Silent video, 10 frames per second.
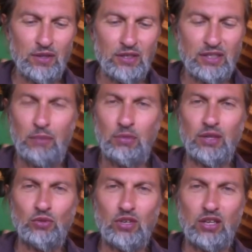
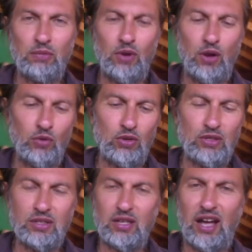something to keep
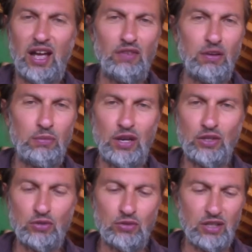always high
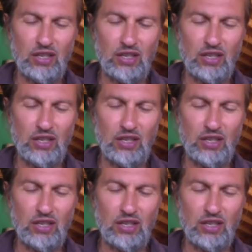vibrations